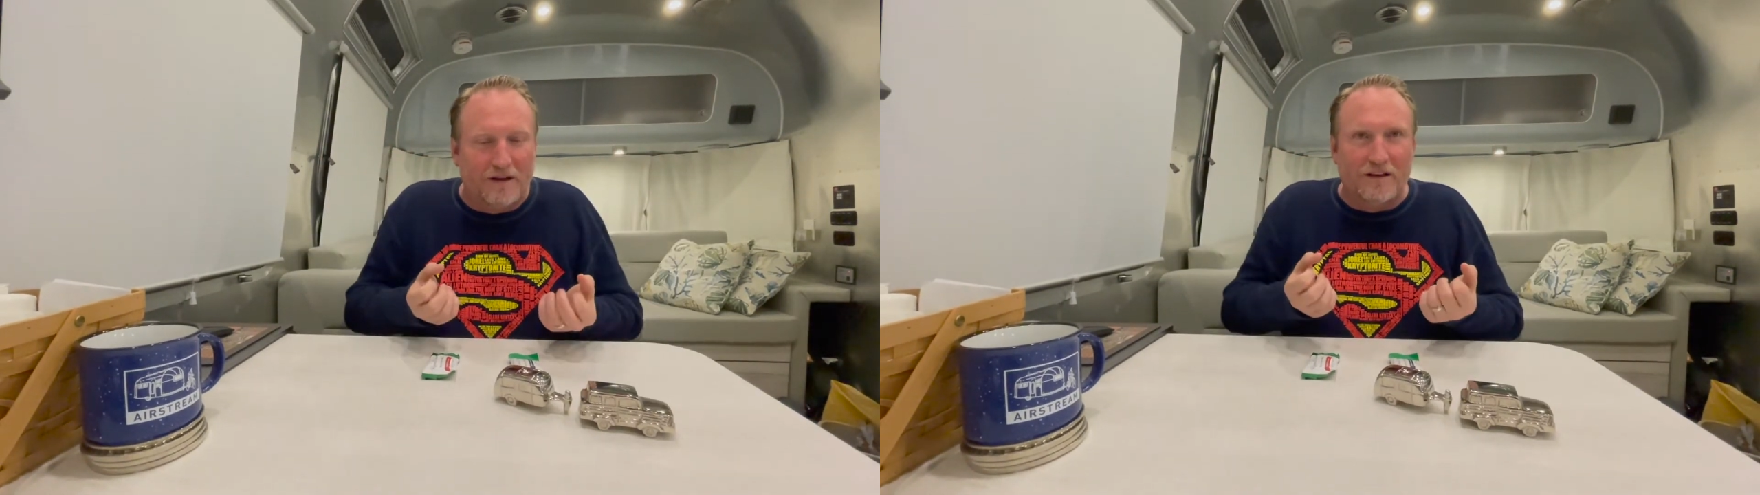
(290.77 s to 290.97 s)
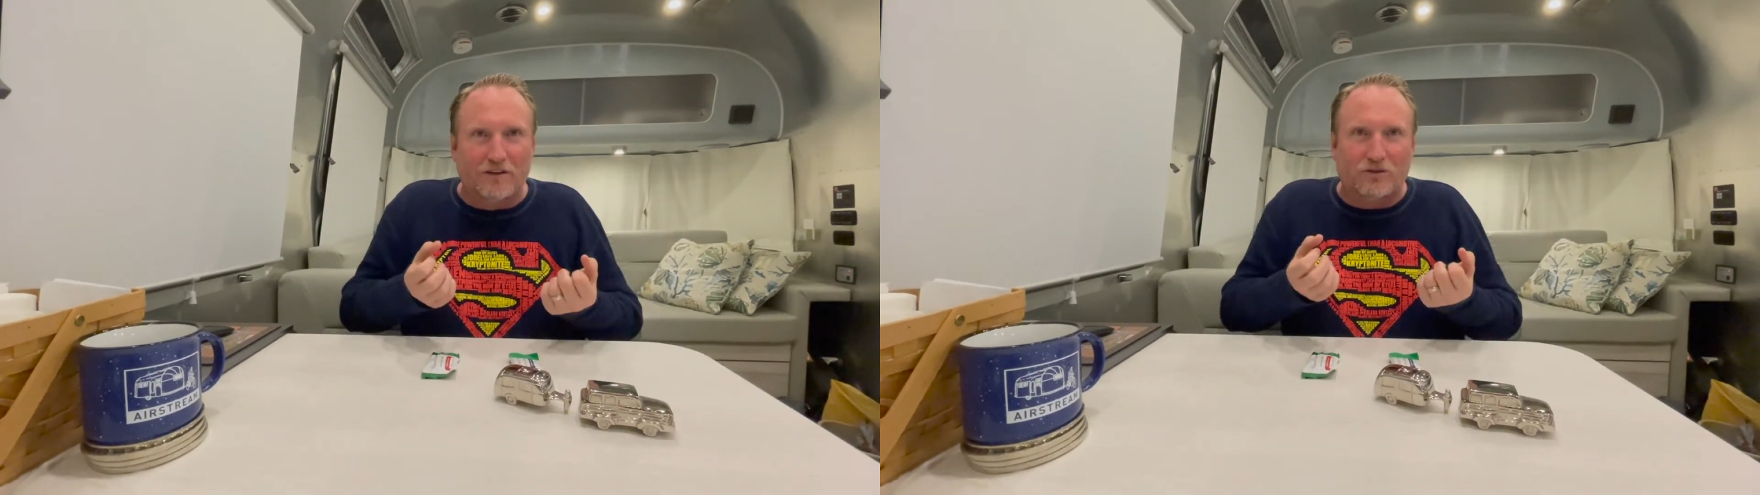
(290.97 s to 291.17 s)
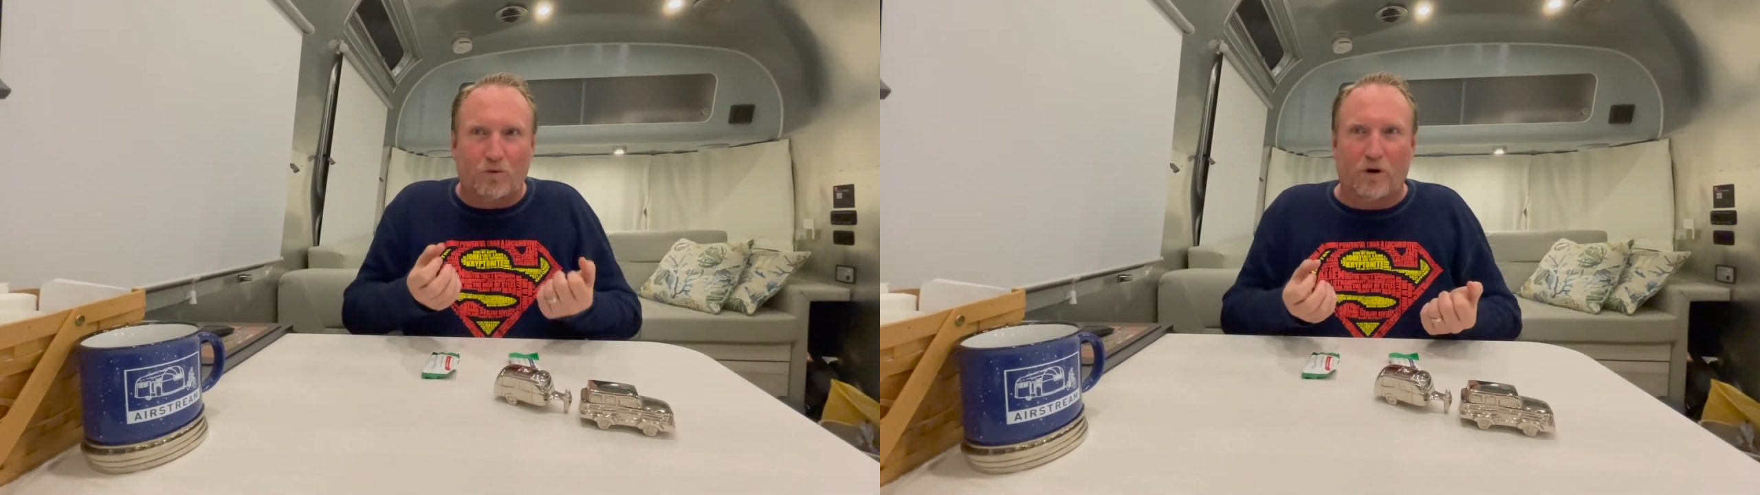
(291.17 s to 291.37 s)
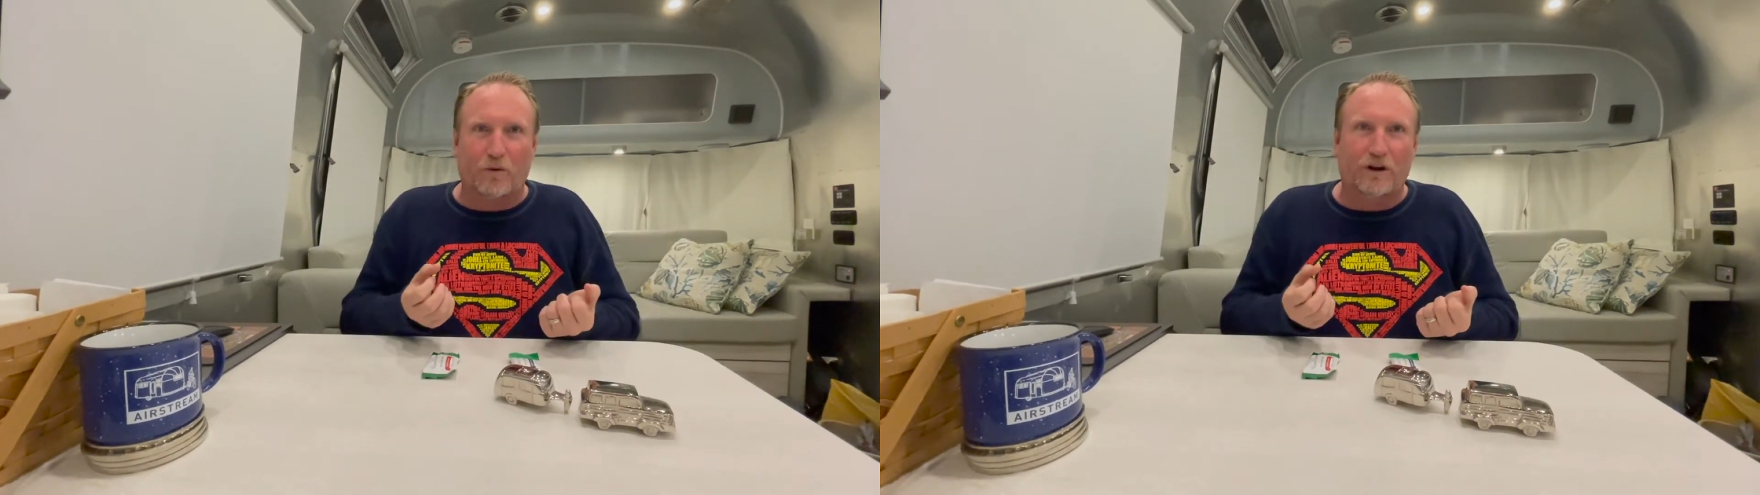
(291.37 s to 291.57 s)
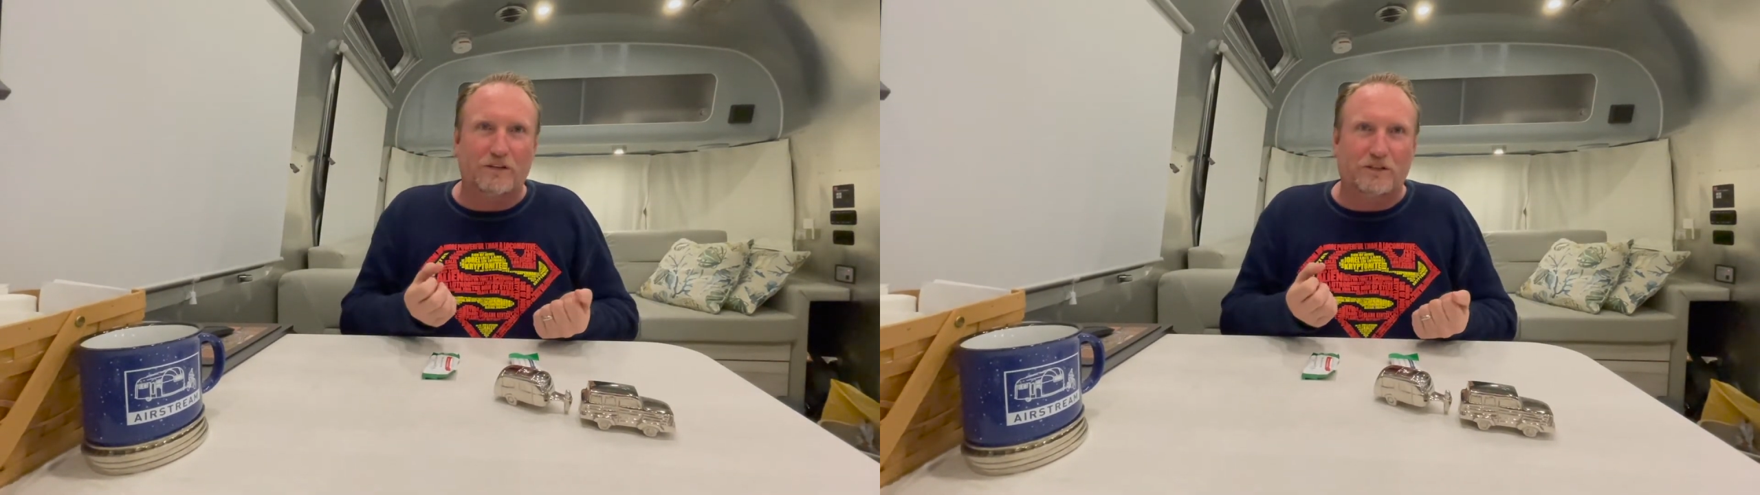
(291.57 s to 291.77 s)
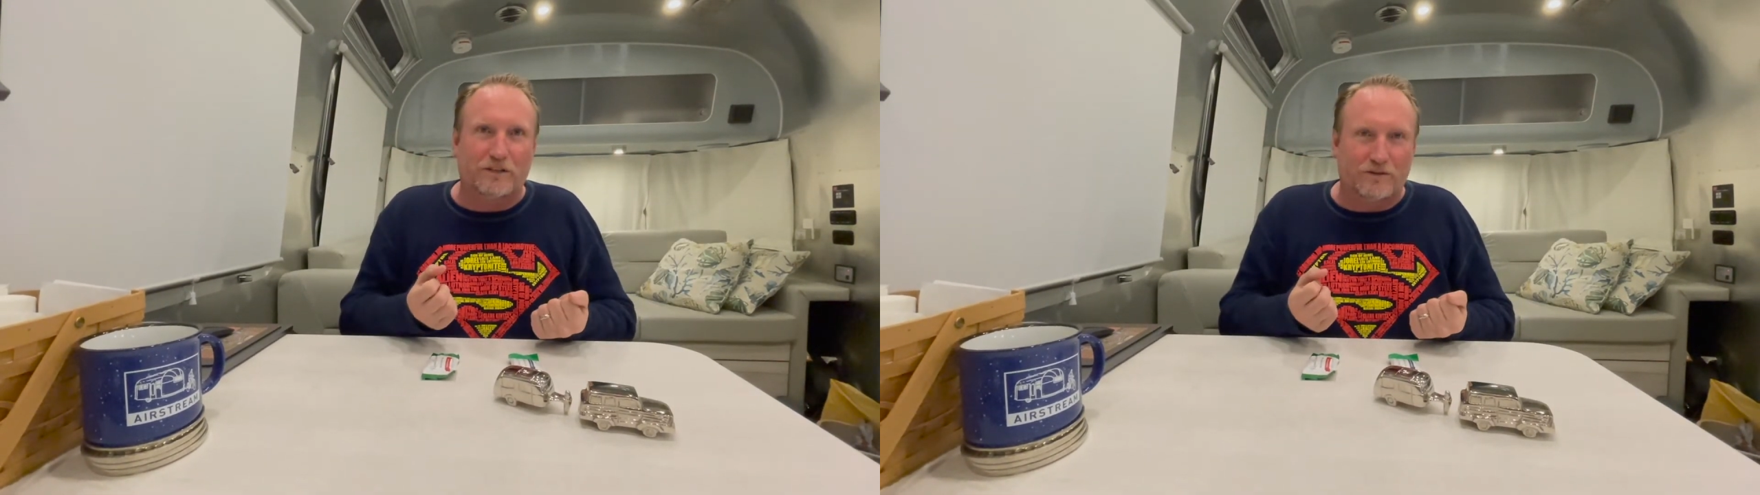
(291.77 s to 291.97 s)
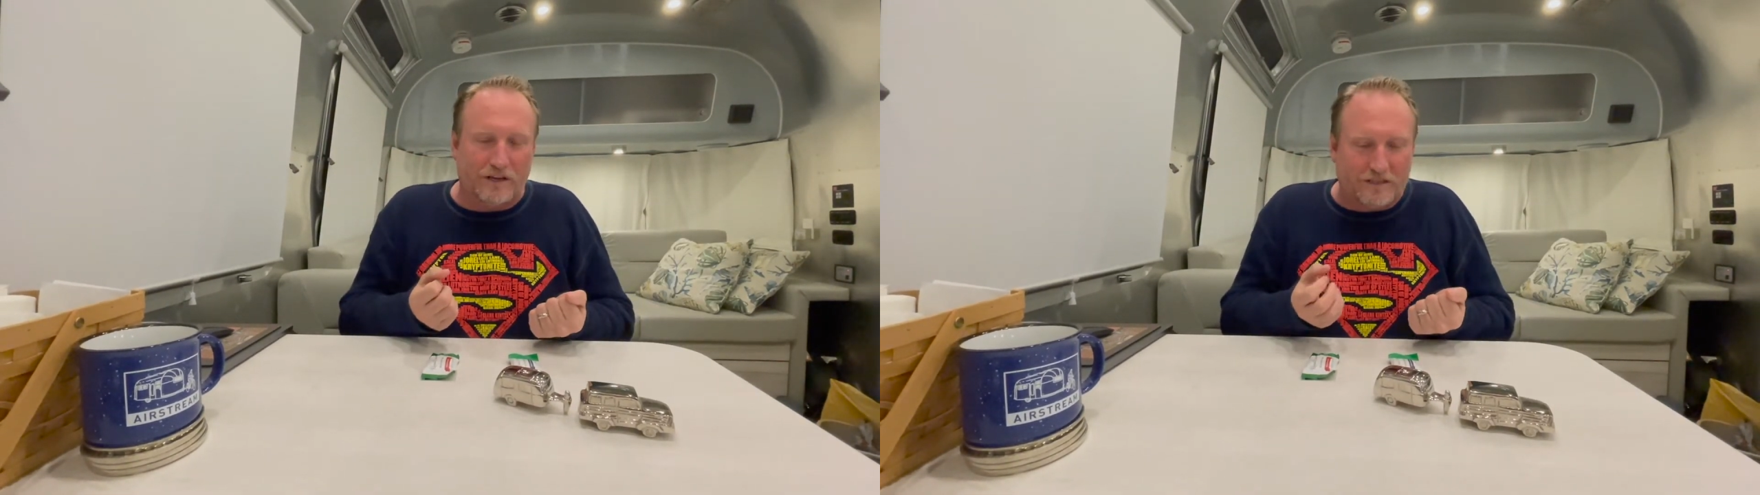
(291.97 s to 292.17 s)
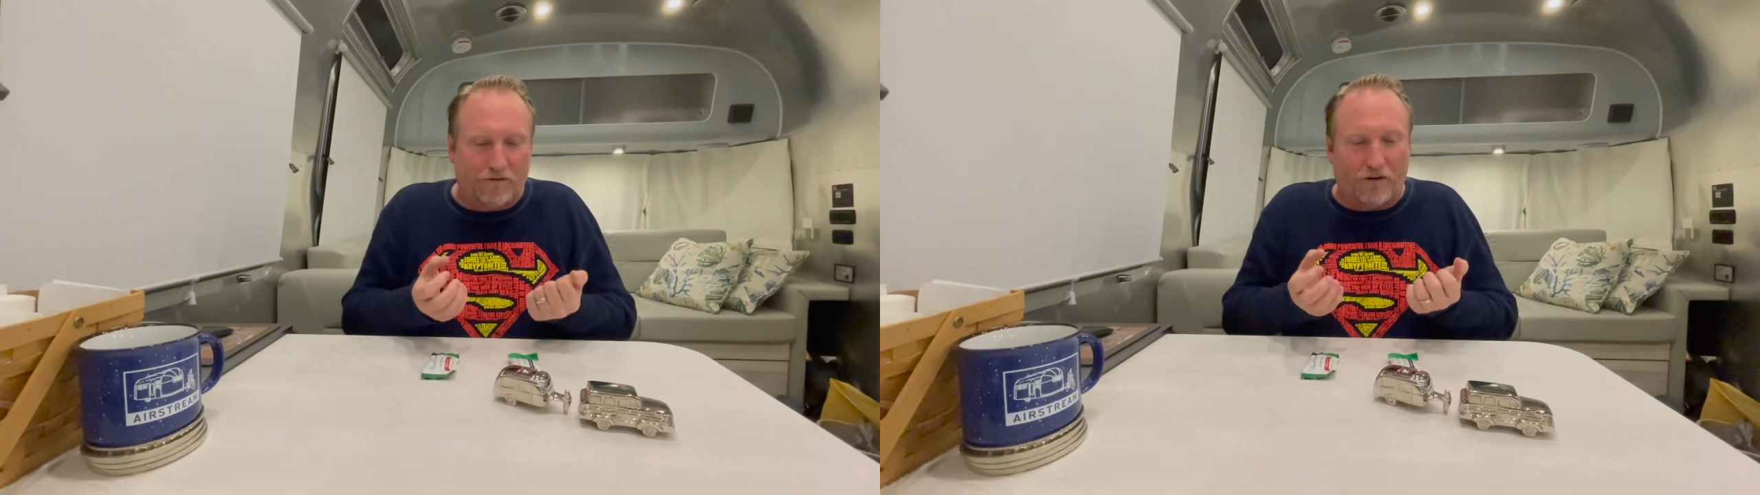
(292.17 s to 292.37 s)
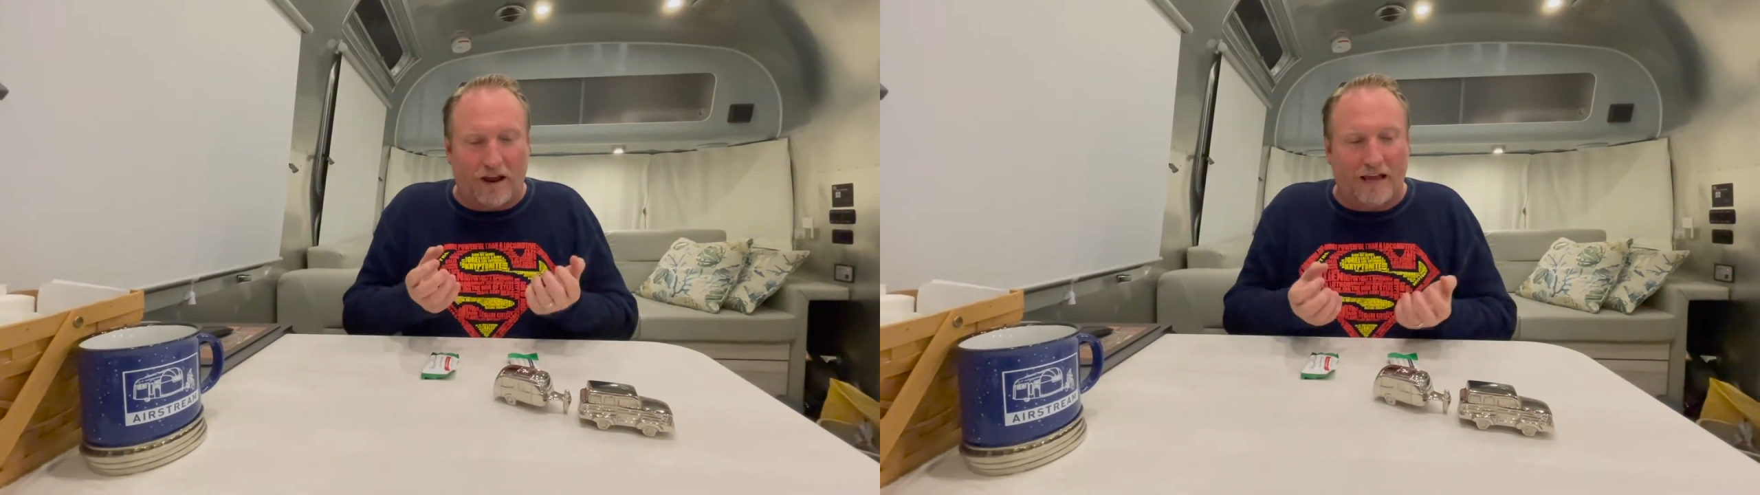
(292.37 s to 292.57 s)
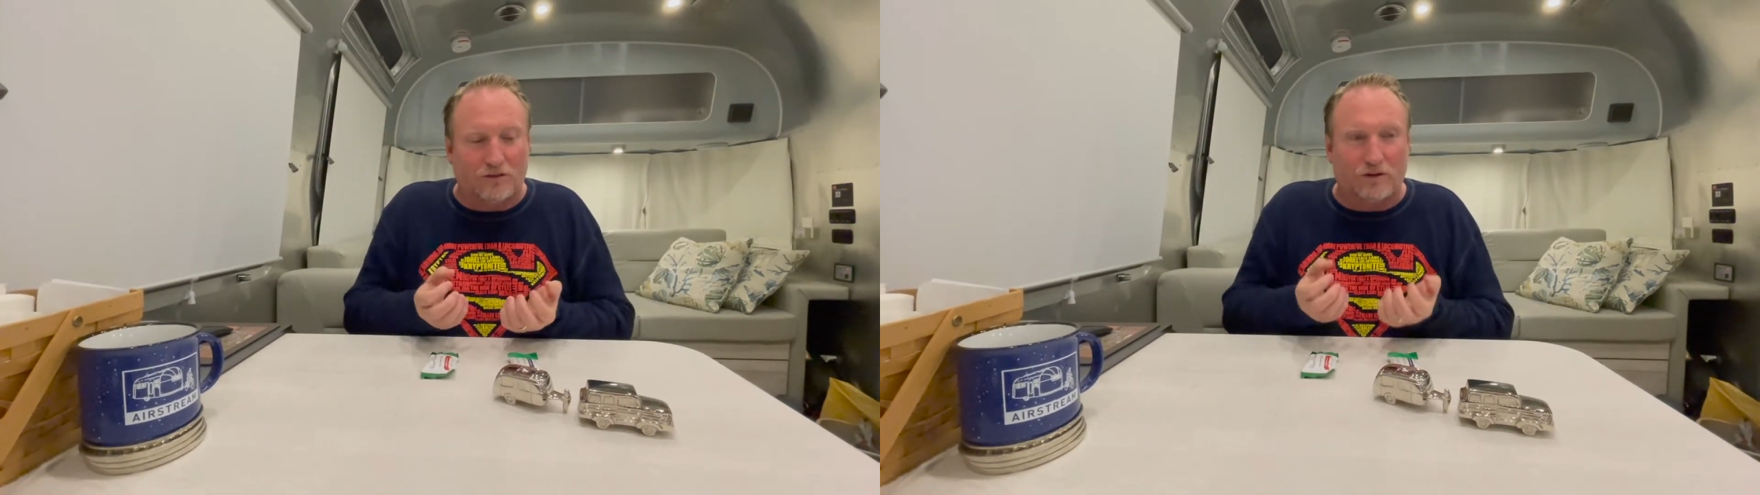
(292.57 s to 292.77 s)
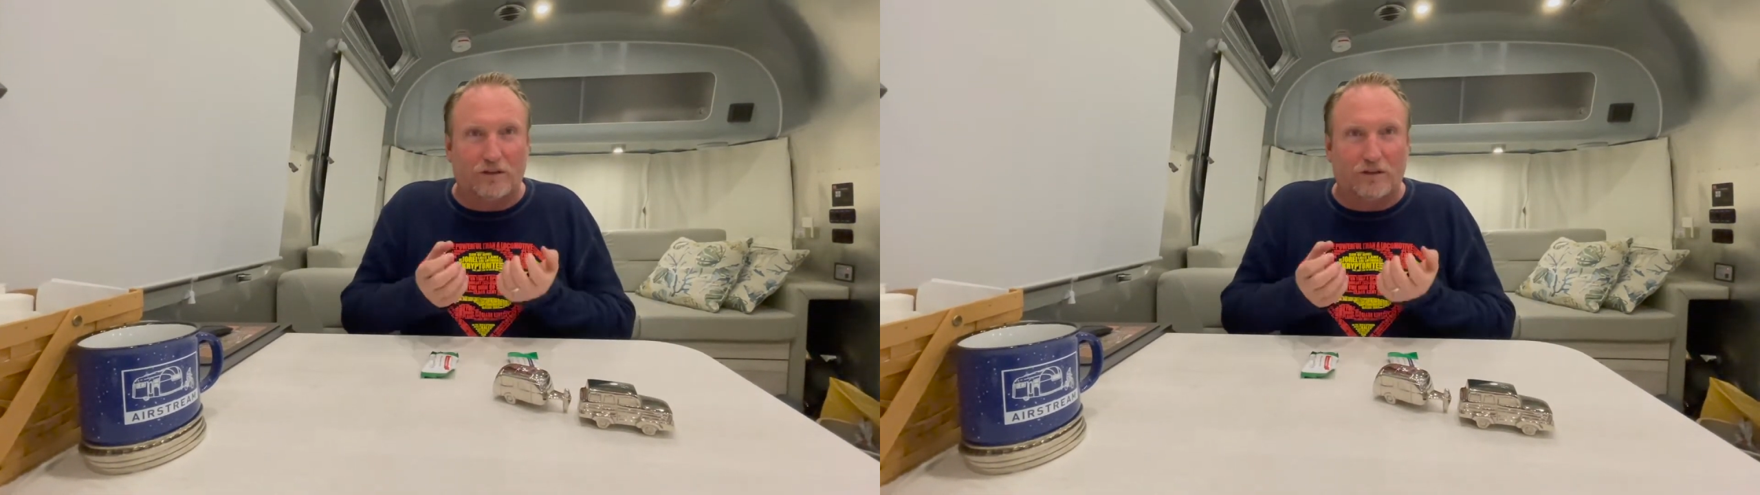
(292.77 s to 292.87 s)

So what we're going to do is if your hands are at the